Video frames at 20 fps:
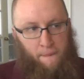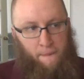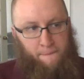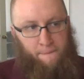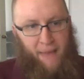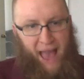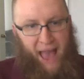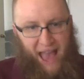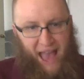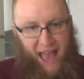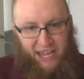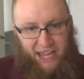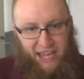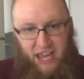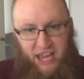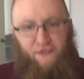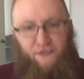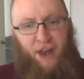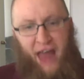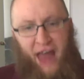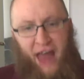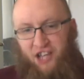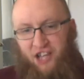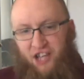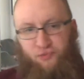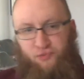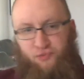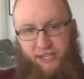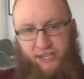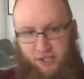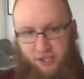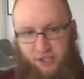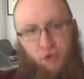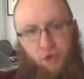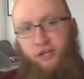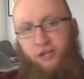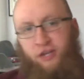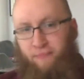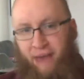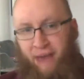And even as we slowly
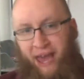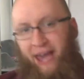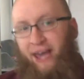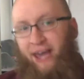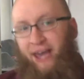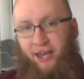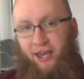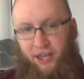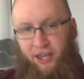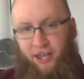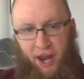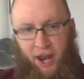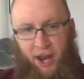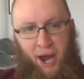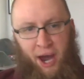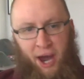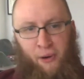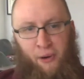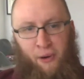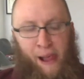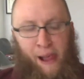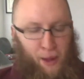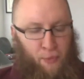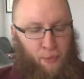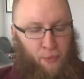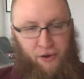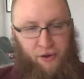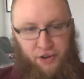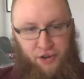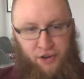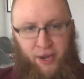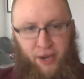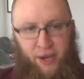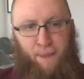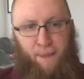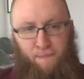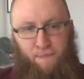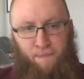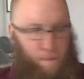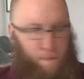bake, we are doing a
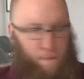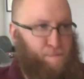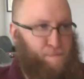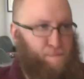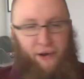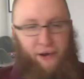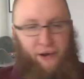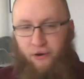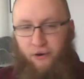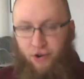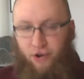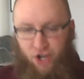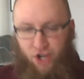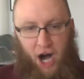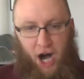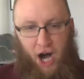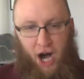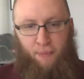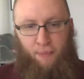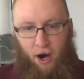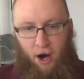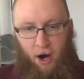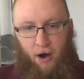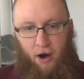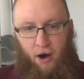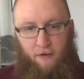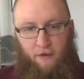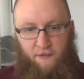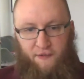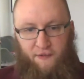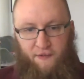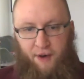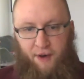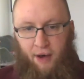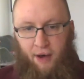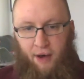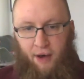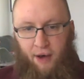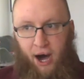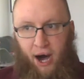better job of
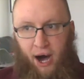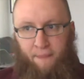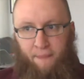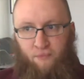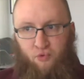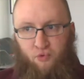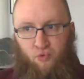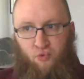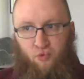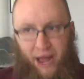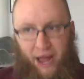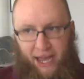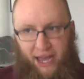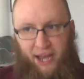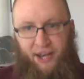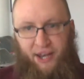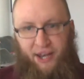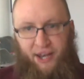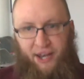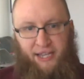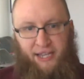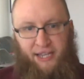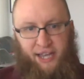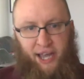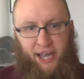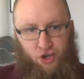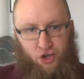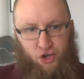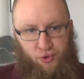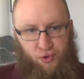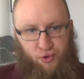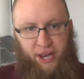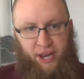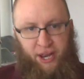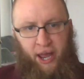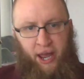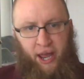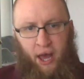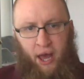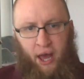recognizing and treating